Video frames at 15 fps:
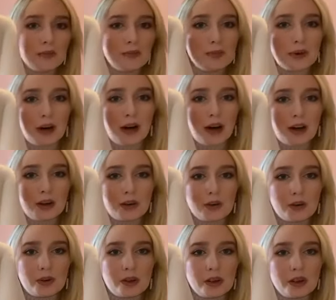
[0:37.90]

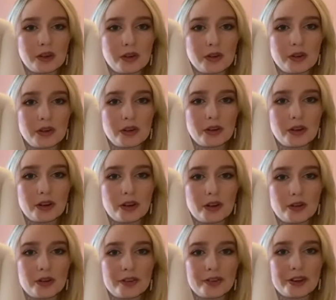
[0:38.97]
pearl
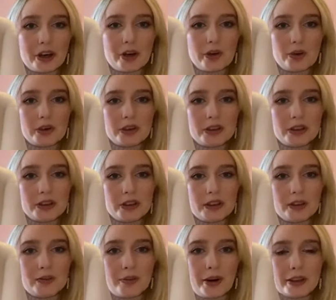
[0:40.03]
with gold
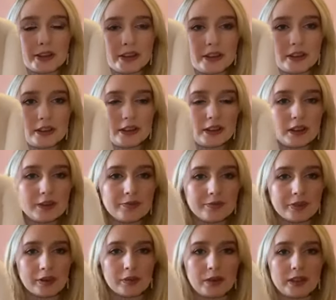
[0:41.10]
buttons,
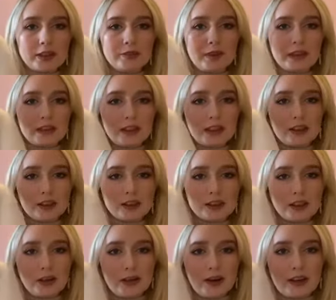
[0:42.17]
which makes it look
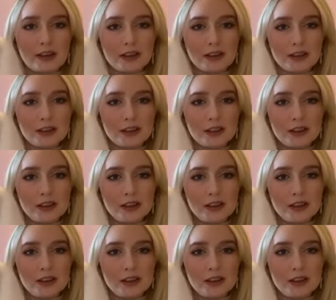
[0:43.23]
so elegant.